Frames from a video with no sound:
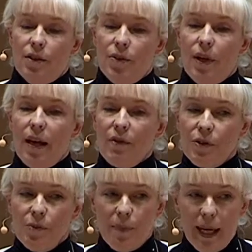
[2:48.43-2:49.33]
so you have
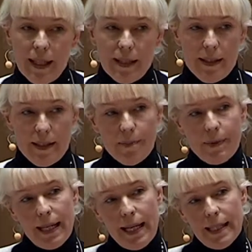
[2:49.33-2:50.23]
to make the
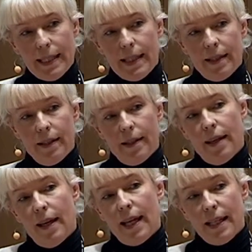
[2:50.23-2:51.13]
place
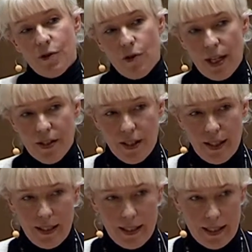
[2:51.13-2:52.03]
an
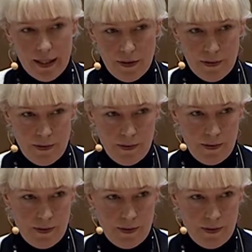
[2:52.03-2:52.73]
attraction in itself.